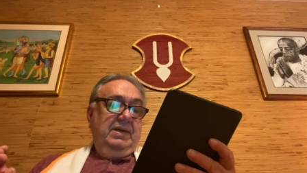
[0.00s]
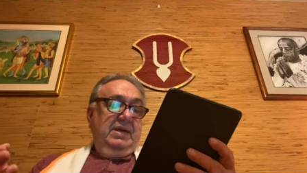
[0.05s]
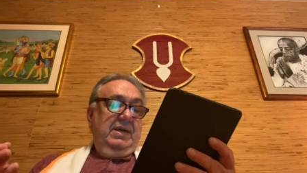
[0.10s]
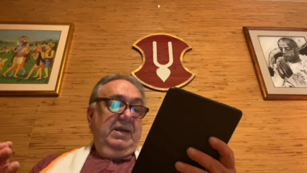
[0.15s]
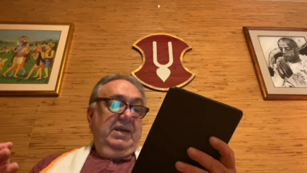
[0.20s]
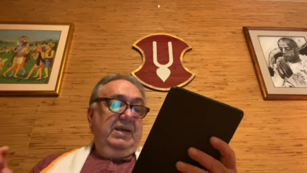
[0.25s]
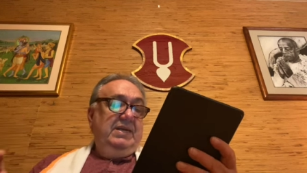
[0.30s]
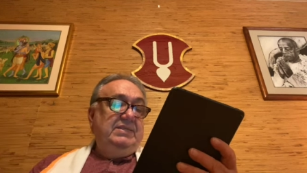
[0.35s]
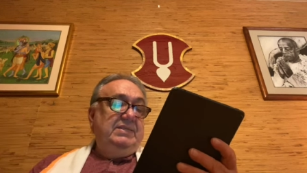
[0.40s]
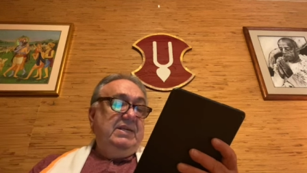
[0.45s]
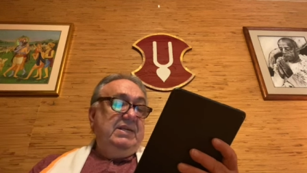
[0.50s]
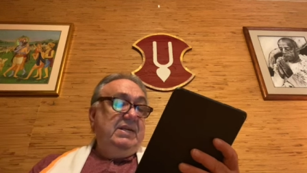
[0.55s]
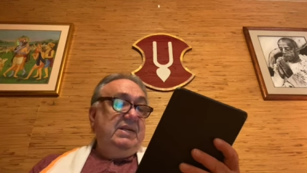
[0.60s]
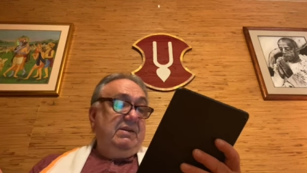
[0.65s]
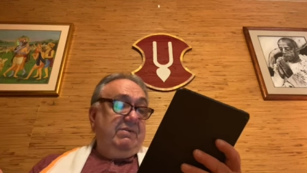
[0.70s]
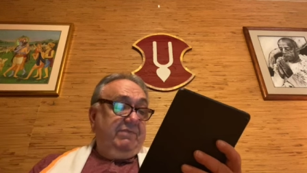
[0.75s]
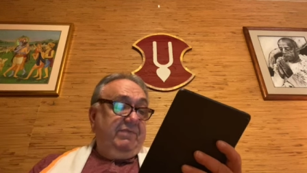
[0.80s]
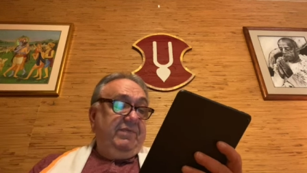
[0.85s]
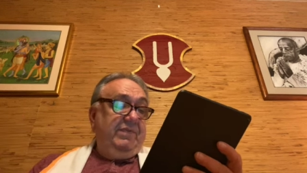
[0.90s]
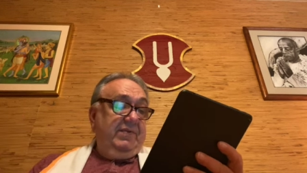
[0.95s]
Is it,
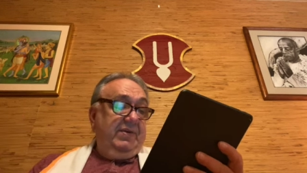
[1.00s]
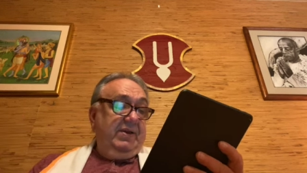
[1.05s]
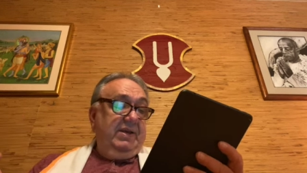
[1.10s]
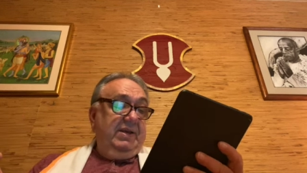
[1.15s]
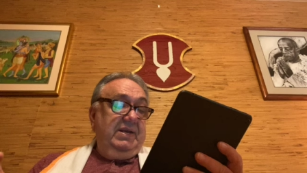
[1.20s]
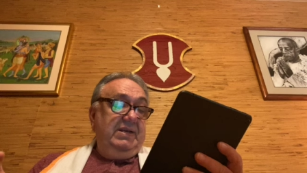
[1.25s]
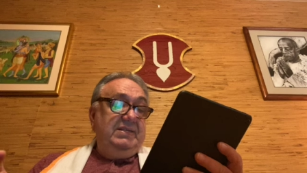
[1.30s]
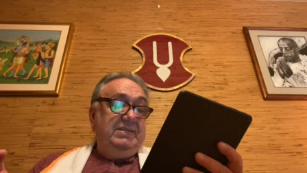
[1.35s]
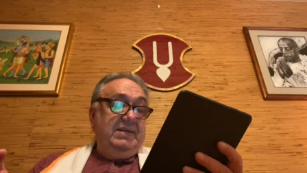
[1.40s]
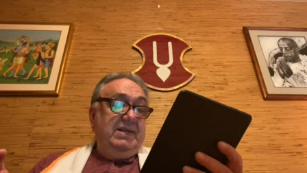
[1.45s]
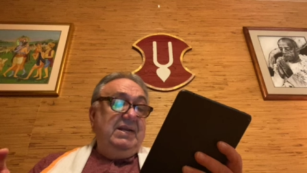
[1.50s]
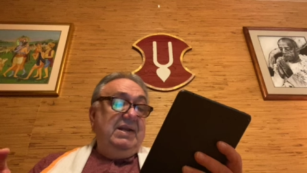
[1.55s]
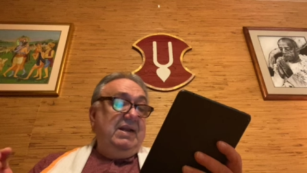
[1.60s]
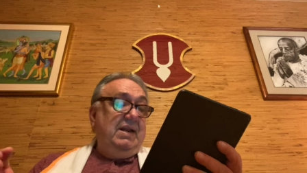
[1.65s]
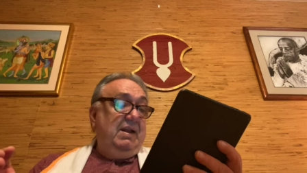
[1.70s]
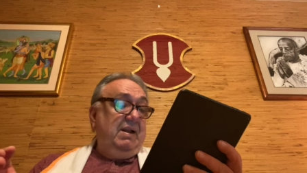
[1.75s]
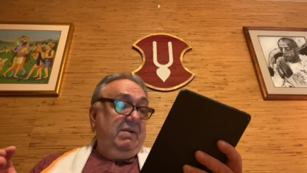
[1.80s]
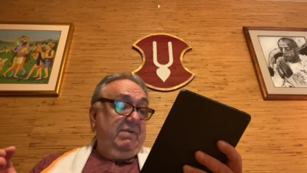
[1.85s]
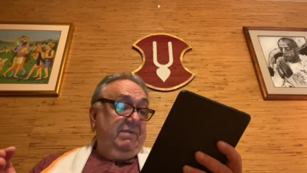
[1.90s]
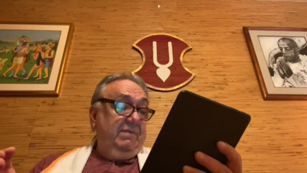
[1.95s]
an, is it
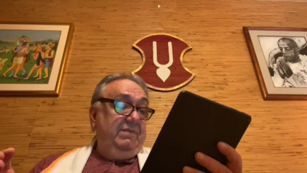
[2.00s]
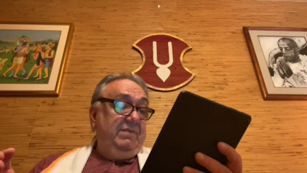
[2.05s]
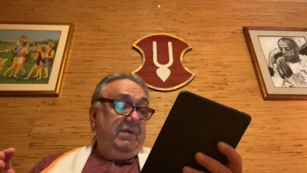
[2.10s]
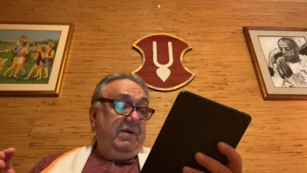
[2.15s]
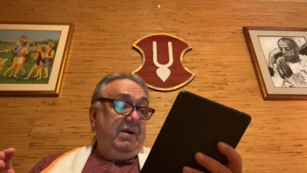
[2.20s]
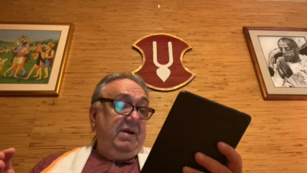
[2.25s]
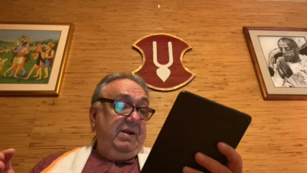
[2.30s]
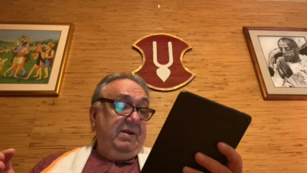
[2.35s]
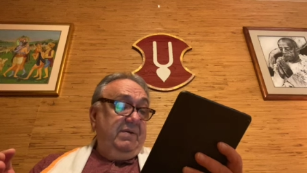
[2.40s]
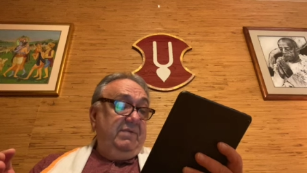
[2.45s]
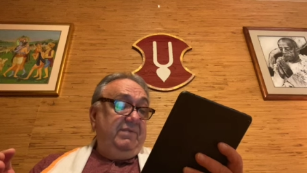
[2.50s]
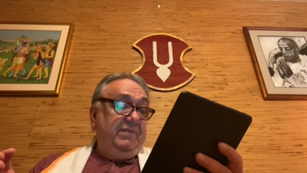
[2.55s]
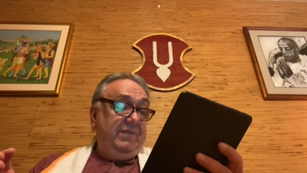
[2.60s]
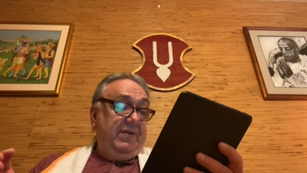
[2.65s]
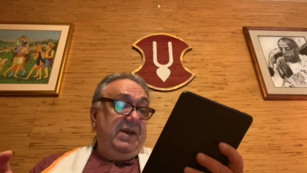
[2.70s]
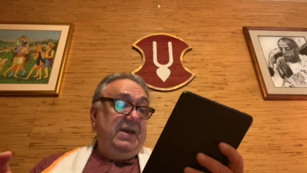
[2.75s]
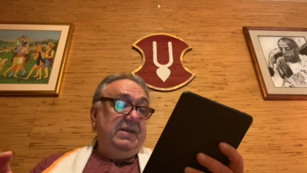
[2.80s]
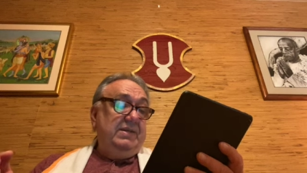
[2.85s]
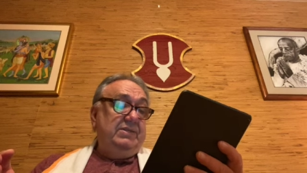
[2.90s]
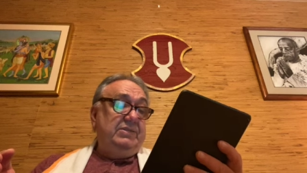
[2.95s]
an, an
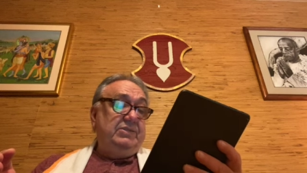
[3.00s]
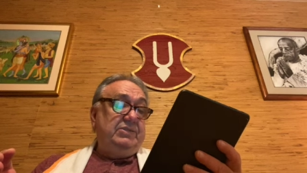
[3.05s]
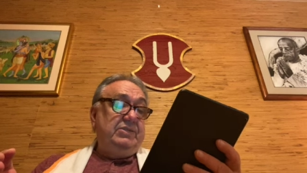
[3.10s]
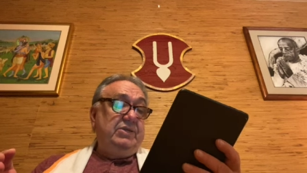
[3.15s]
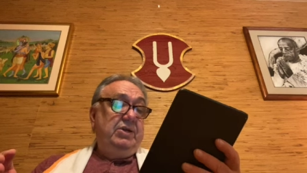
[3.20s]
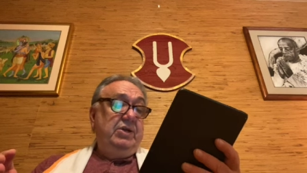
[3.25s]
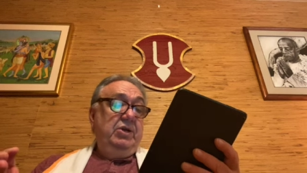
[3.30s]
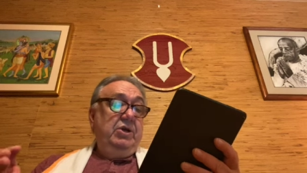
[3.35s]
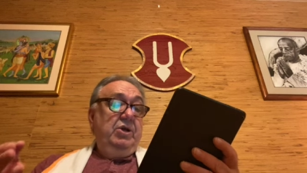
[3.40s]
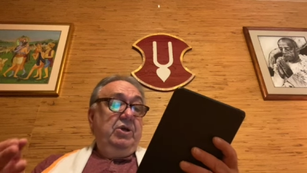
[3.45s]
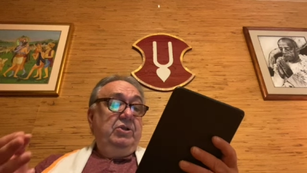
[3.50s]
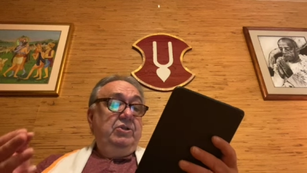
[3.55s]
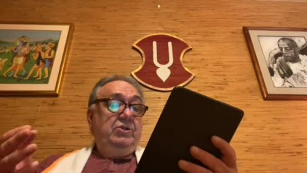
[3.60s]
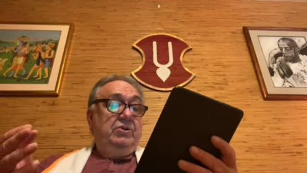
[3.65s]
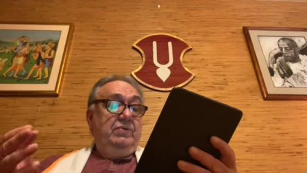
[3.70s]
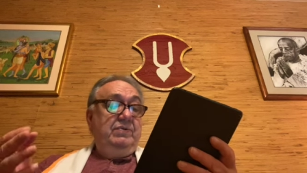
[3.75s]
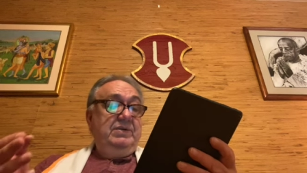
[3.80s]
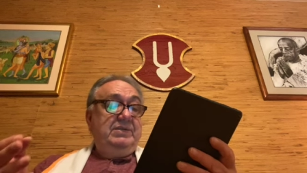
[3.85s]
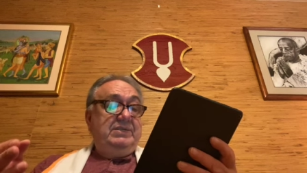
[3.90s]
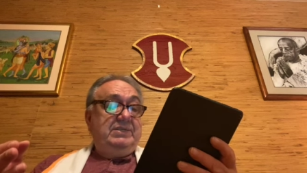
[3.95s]
offense to
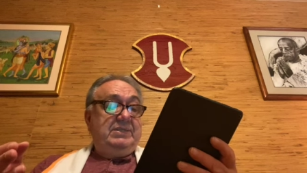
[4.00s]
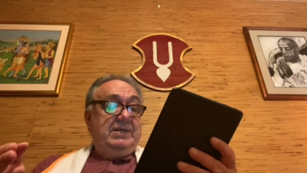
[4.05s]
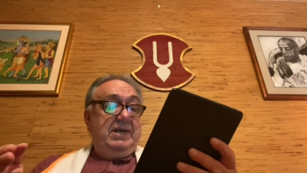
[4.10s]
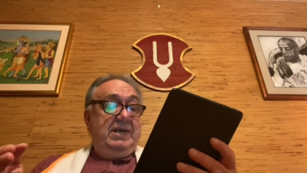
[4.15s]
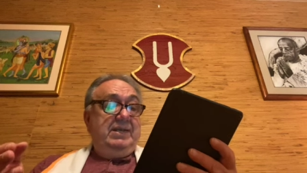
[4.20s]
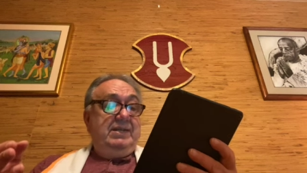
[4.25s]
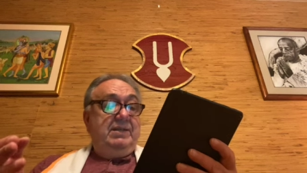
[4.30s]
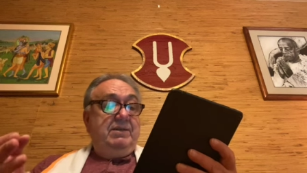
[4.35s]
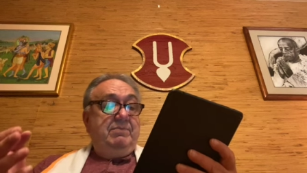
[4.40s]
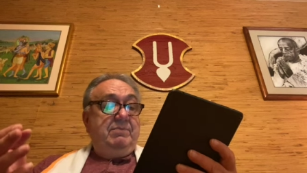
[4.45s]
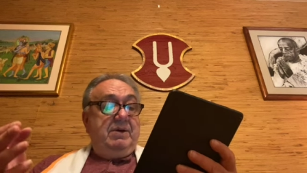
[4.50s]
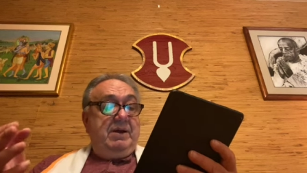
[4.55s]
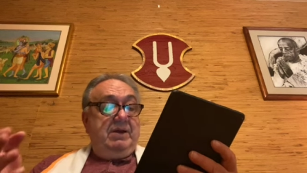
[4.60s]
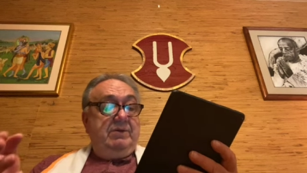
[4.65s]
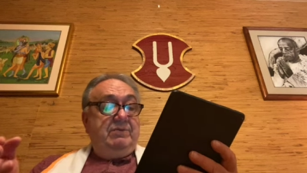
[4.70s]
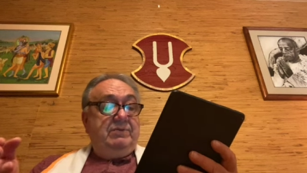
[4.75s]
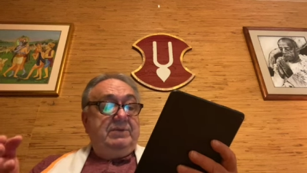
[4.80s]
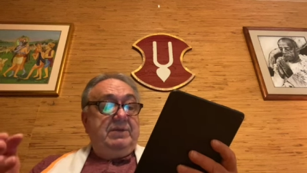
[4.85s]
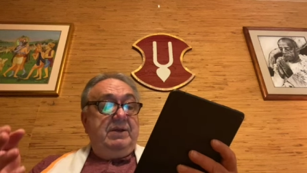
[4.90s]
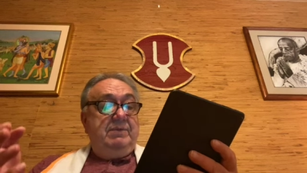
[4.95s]
recite the
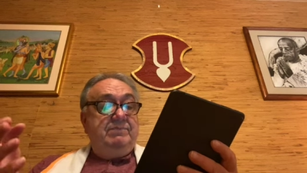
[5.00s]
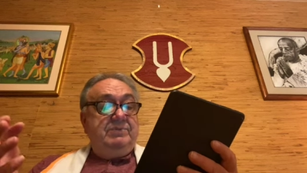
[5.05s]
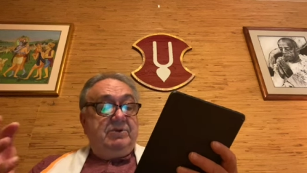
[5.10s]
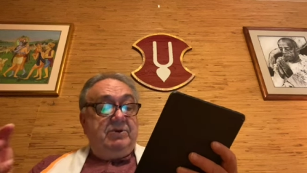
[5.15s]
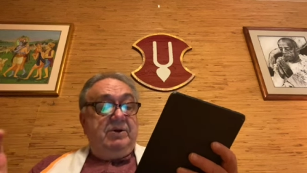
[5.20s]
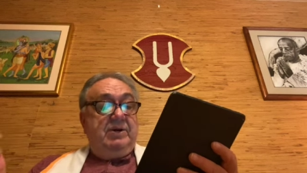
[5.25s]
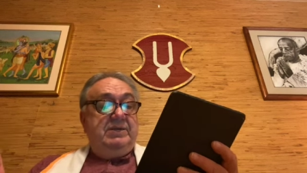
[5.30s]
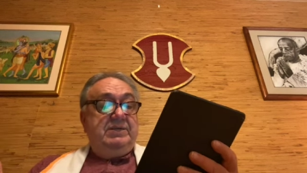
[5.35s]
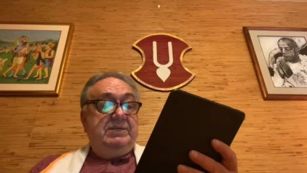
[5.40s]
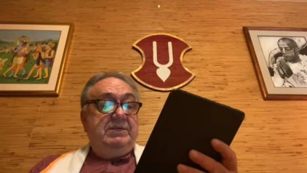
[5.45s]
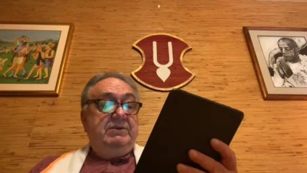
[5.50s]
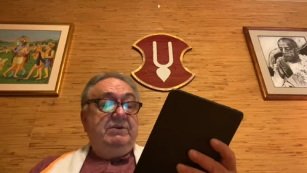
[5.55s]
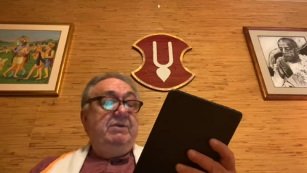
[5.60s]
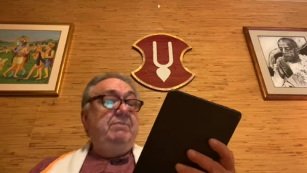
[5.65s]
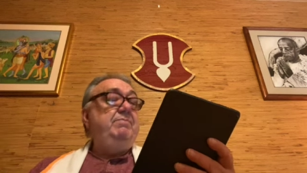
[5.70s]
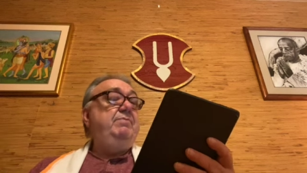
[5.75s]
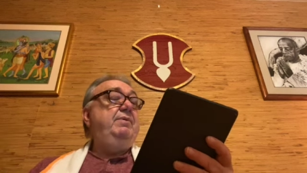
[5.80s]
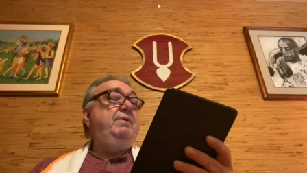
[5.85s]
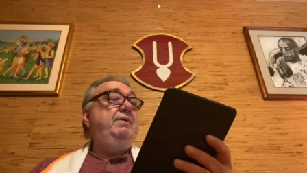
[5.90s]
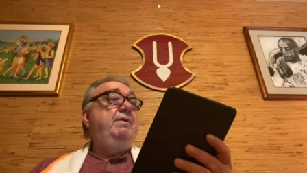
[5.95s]
Bhagavatam to ordinary
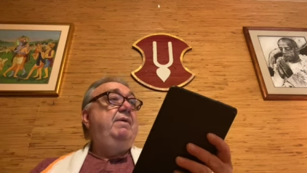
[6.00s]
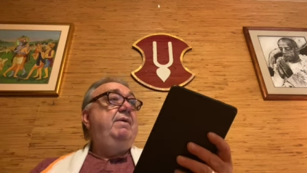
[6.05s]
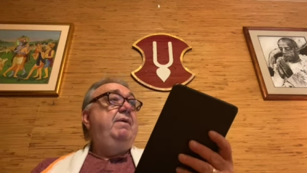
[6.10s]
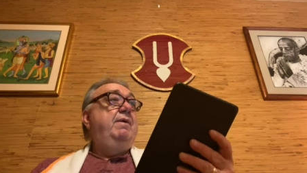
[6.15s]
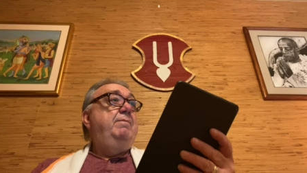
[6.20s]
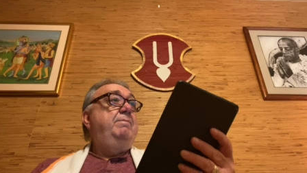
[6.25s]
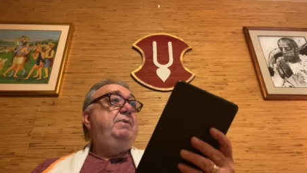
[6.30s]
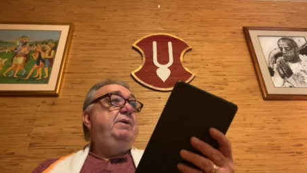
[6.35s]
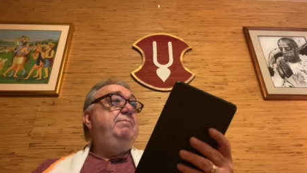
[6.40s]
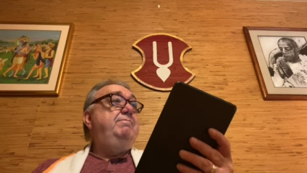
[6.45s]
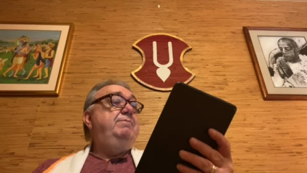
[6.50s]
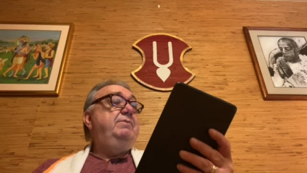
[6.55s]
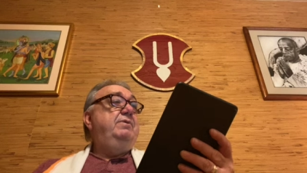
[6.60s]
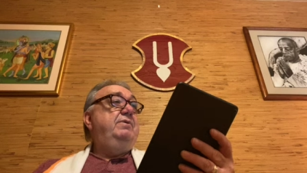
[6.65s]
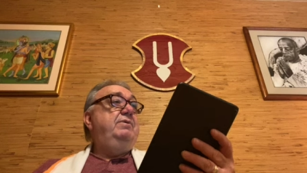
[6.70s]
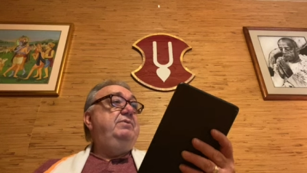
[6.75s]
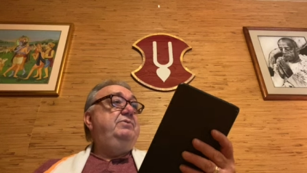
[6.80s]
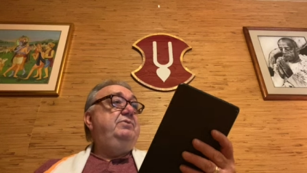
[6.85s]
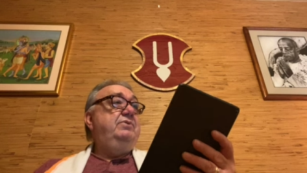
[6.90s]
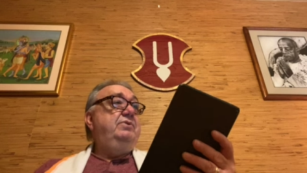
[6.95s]

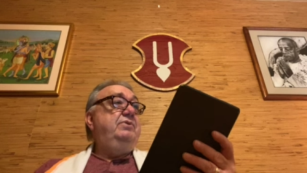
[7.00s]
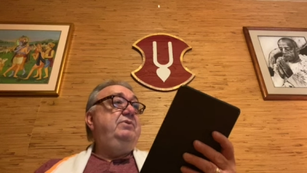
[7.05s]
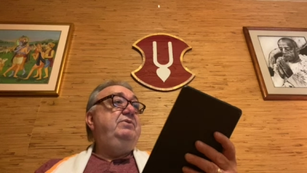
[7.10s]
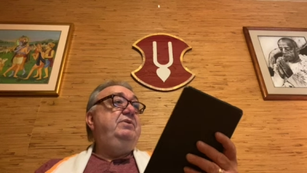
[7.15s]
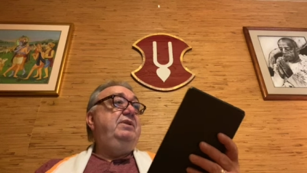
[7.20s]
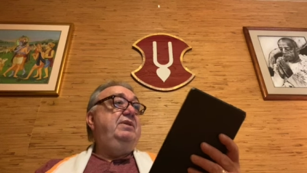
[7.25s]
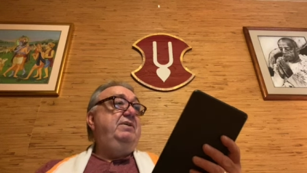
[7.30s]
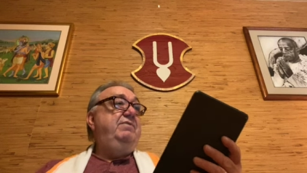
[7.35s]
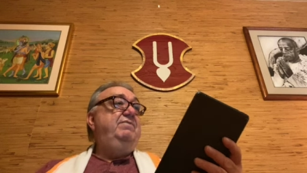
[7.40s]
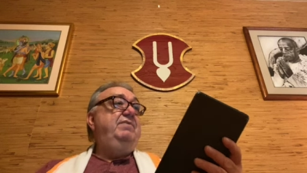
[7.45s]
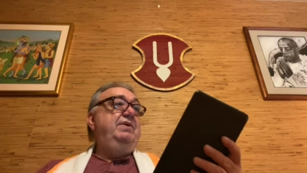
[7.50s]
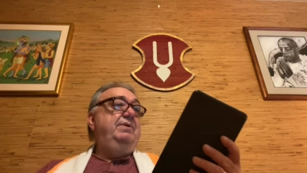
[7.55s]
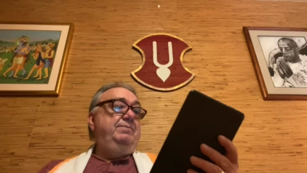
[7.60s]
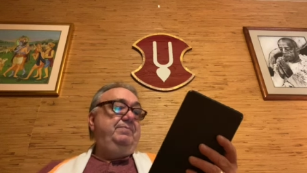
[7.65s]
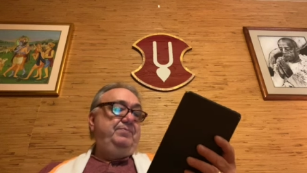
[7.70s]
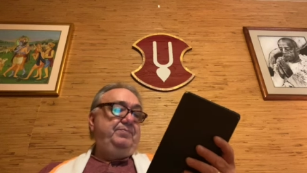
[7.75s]
people to earn a living?